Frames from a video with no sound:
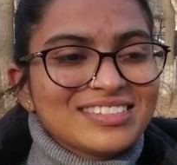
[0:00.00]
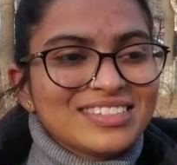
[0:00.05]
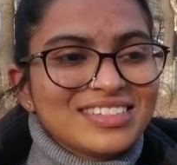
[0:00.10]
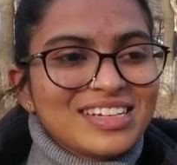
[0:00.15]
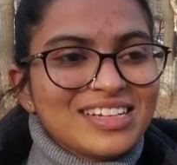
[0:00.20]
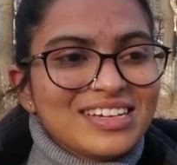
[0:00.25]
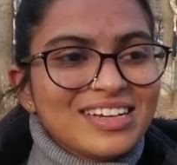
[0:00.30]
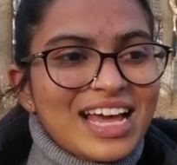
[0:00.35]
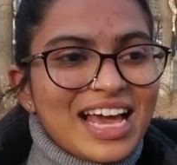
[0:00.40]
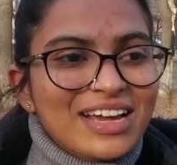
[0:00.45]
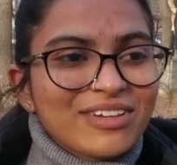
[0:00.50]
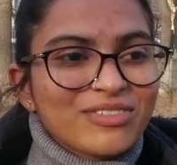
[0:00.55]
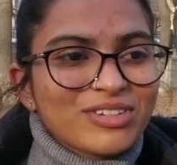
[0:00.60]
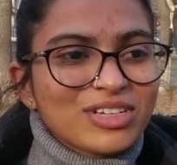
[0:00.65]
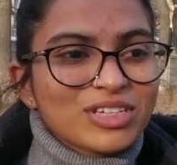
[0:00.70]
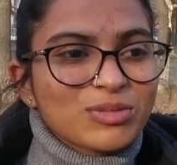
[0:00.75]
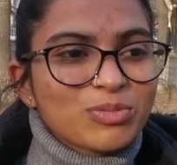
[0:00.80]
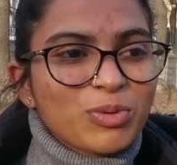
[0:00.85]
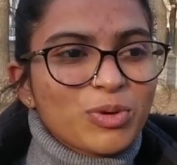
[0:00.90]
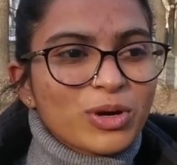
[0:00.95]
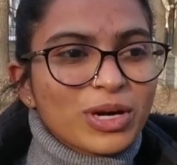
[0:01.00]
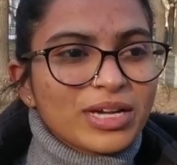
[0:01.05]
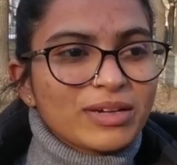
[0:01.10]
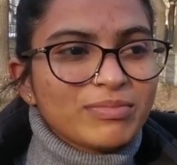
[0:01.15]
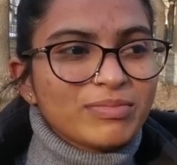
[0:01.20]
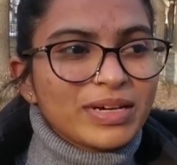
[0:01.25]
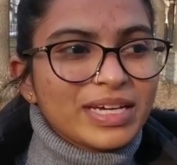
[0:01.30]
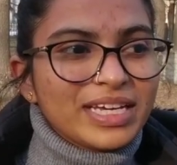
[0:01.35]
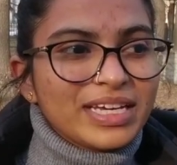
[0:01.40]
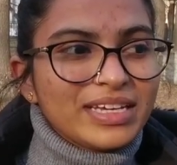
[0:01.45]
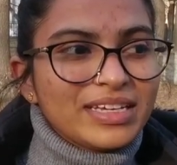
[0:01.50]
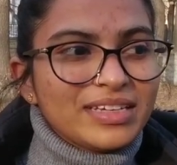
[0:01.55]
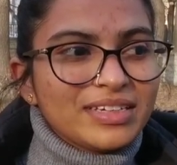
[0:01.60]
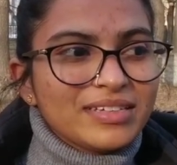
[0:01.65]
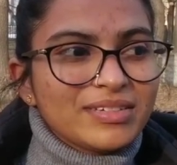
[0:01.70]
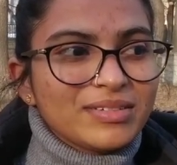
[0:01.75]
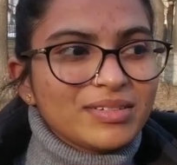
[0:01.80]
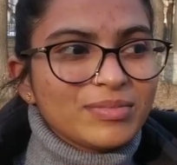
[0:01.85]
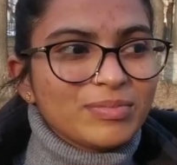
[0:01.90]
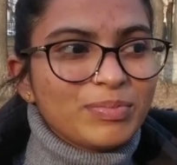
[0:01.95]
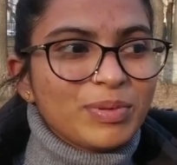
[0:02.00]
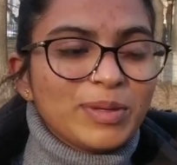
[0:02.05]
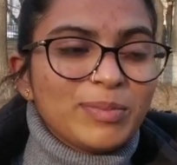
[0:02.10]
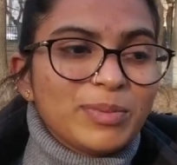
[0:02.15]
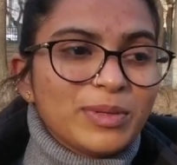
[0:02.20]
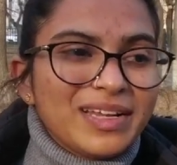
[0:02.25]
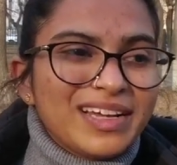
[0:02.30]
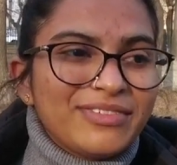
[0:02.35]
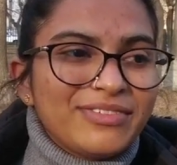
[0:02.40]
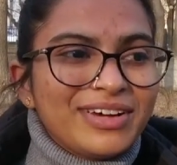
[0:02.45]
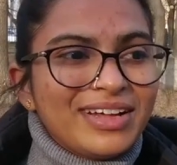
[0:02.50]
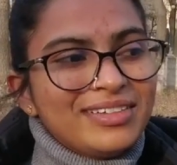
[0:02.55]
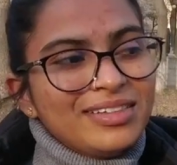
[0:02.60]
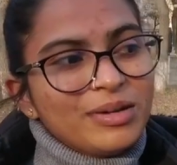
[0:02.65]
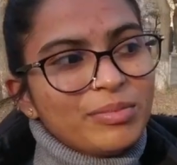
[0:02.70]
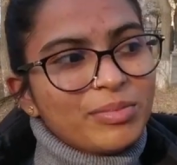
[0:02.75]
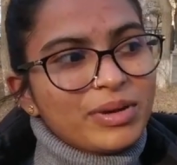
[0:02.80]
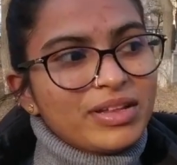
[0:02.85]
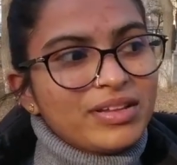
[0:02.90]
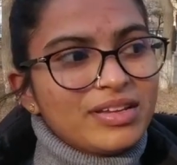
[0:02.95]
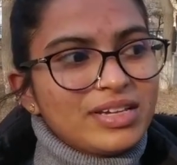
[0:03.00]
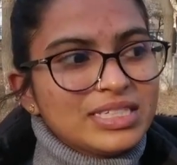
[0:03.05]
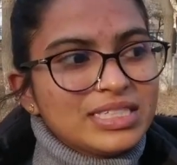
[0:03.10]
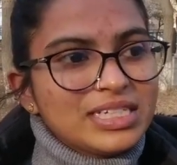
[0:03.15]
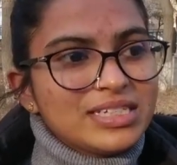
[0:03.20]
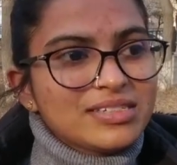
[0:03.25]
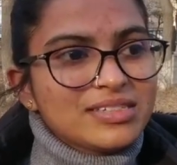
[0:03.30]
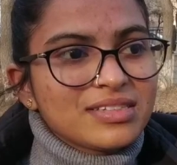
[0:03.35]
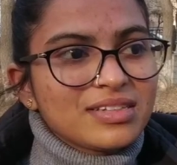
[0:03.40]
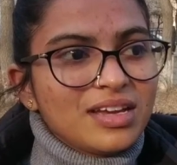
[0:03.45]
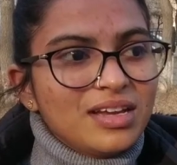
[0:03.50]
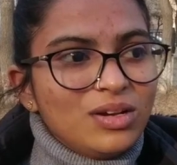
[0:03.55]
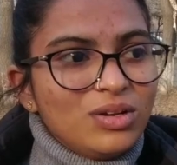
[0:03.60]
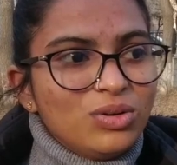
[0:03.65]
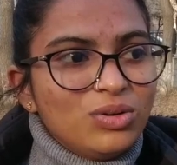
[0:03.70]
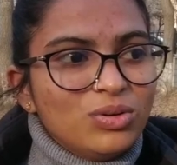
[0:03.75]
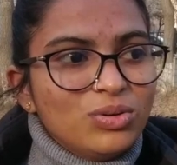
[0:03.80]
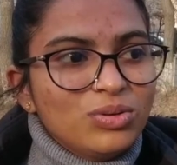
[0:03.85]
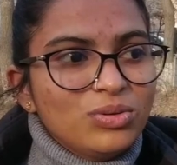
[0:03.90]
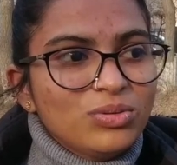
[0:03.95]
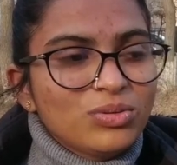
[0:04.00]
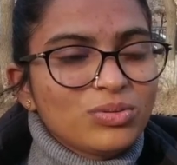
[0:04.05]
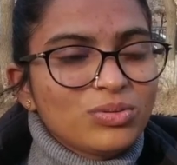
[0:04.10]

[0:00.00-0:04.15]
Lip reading: The language spoken by people of Andhra Pradesh is Telugu.